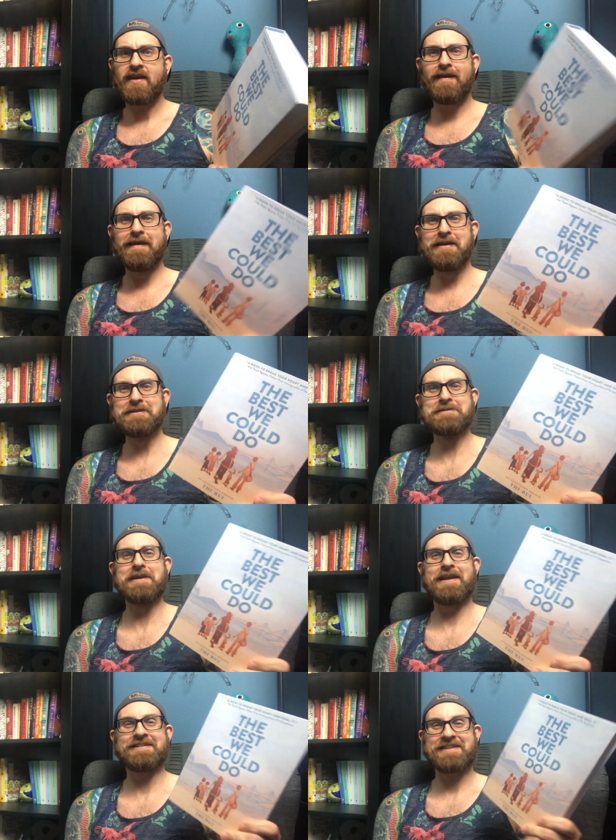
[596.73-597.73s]
I was
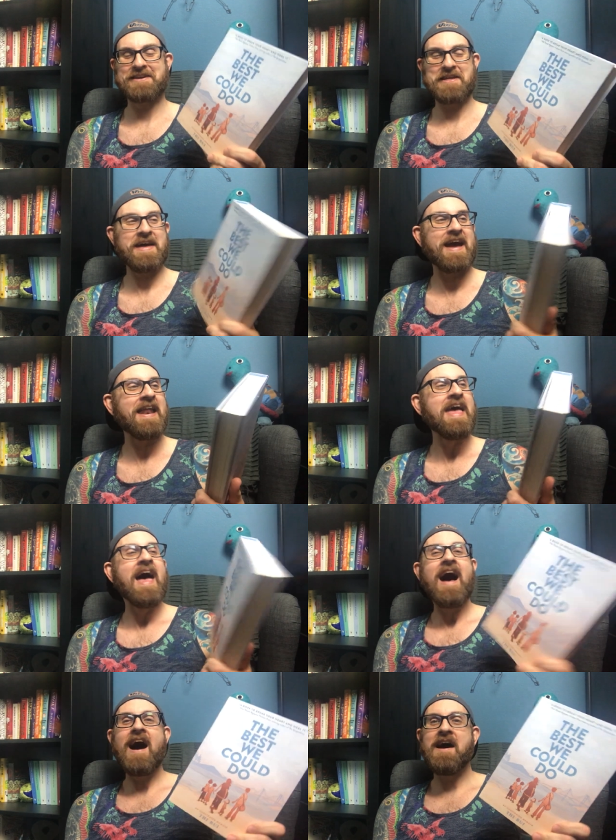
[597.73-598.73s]
going to tell you that.
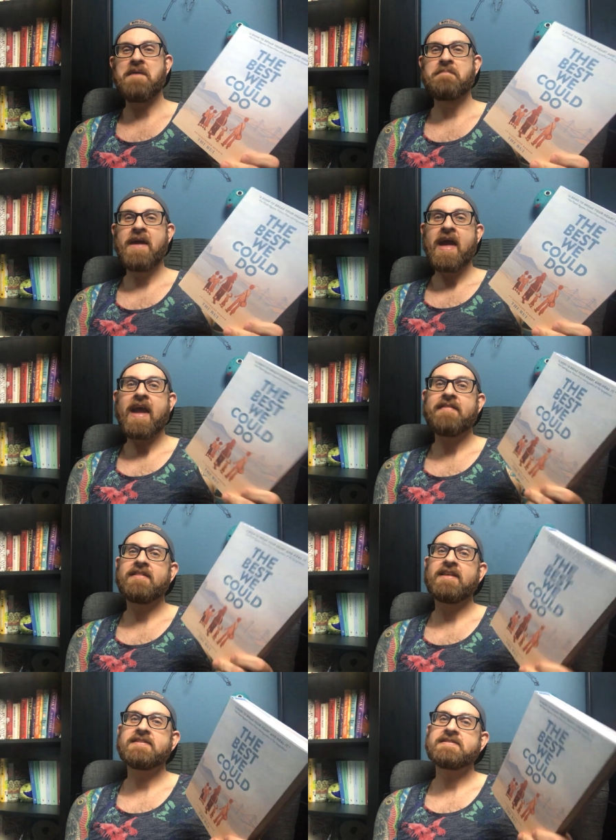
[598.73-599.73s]

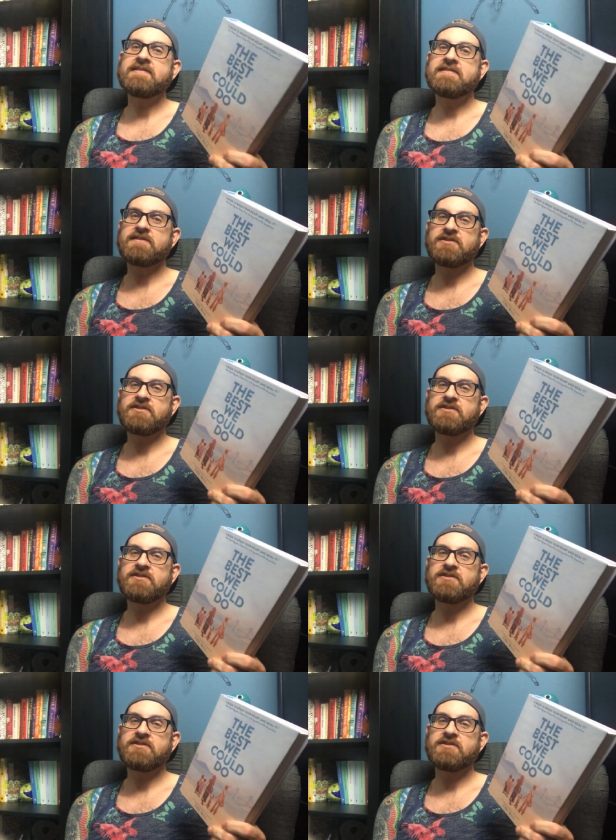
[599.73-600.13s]
And this is the